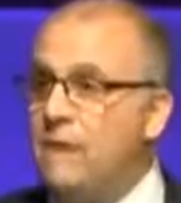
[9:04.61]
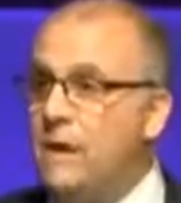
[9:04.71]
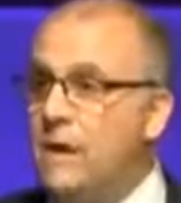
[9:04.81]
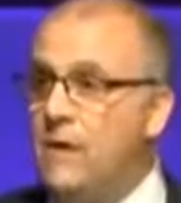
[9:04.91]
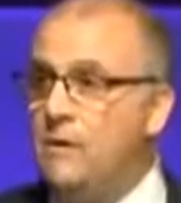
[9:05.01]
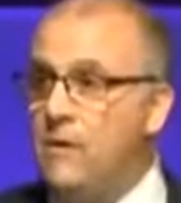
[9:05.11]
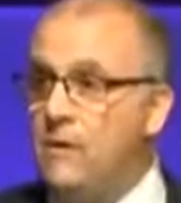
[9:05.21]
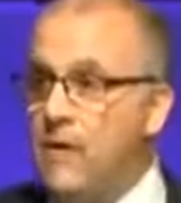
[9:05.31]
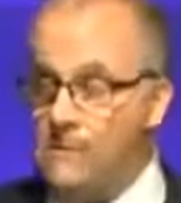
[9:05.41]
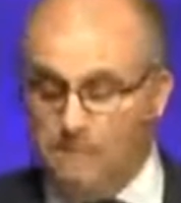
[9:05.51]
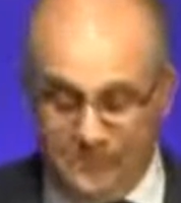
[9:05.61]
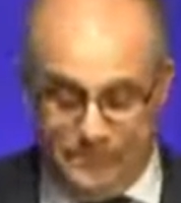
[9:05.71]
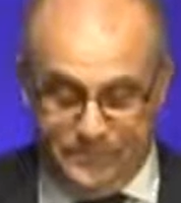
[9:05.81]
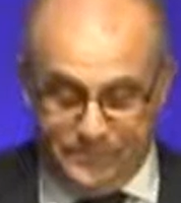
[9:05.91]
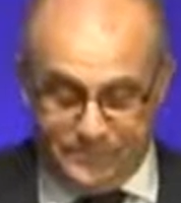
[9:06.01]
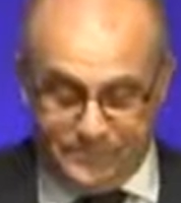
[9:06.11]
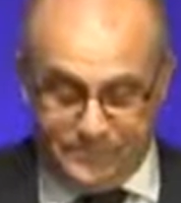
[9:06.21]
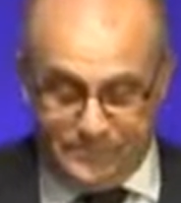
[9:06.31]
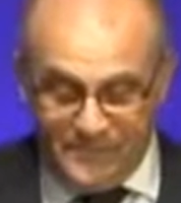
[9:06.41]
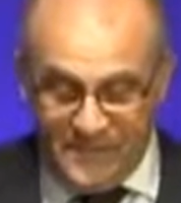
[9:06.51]
in Africa programme.
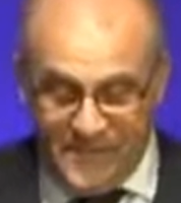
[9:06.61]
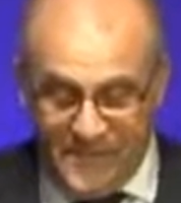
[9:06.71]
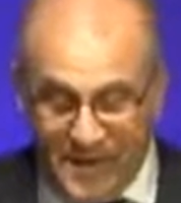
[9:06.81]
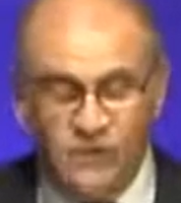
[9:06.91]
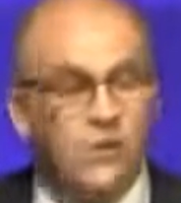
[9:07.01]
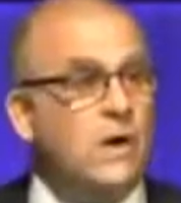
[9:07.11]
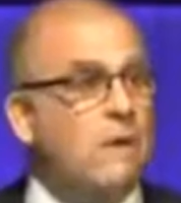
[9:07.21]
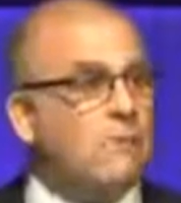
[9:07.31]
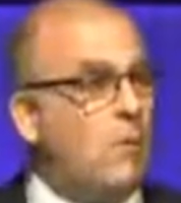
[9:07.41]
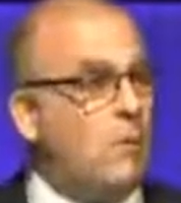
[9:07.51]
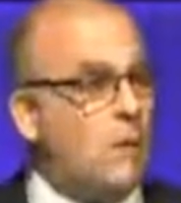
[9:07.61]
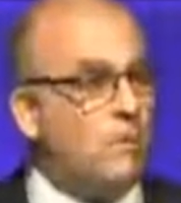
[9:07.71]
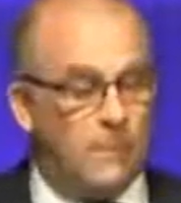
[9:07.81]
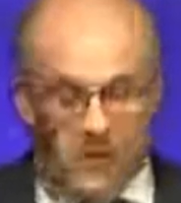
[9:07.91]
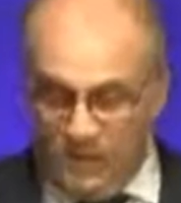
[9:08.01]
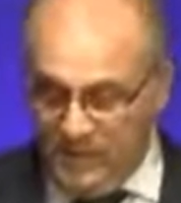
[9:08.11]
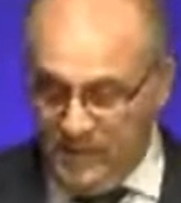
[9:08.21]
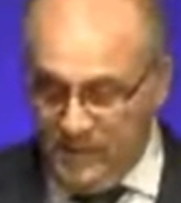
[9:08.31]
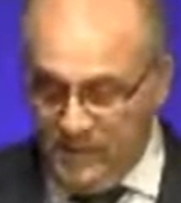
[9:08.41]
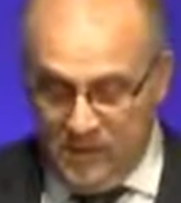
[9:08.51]
As UKIP's Commonwealth
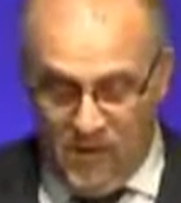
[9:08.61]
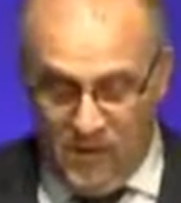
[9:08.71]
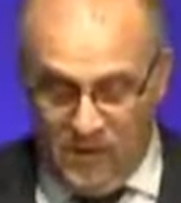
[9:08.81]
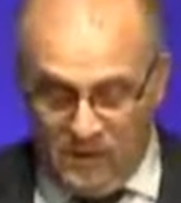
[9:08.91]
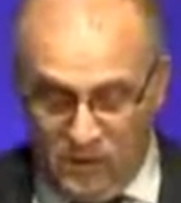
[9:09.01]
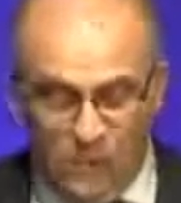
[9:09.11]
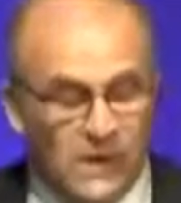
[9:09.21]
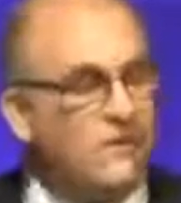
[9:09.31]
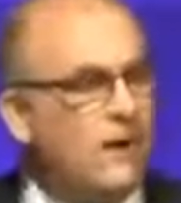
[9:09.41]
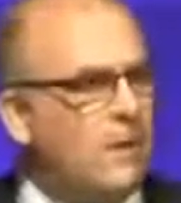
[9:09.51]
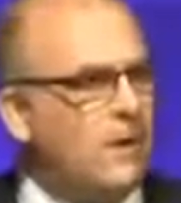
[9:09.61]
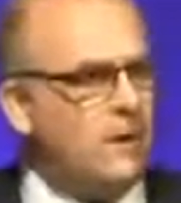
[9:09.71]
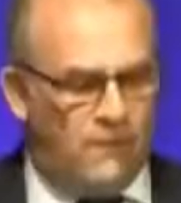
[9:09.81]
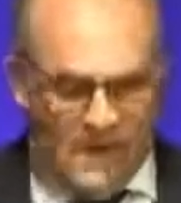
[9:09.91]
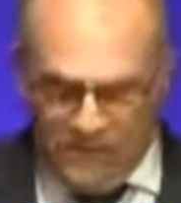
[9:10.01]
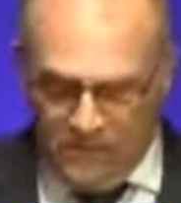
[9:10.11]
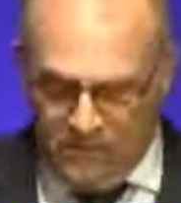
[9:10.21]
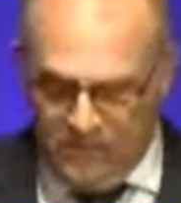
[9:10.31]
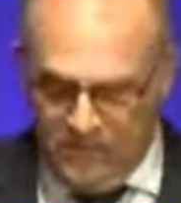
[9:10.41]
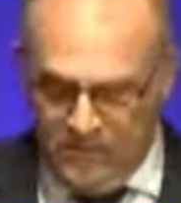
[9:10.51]
spokesman, I strongly champion its
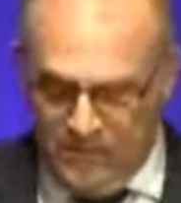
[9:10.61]
values,